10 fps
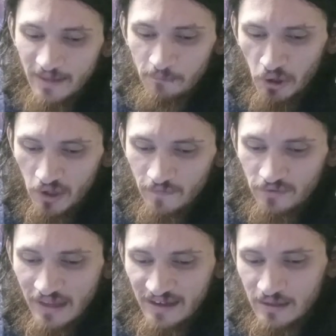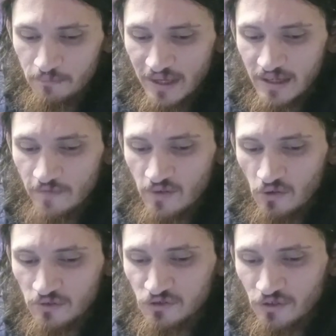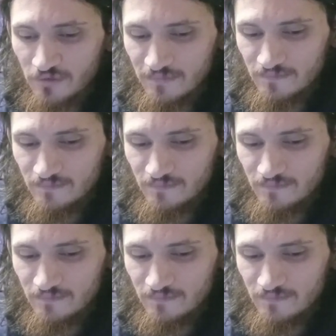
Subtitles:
a part of that competitive culture.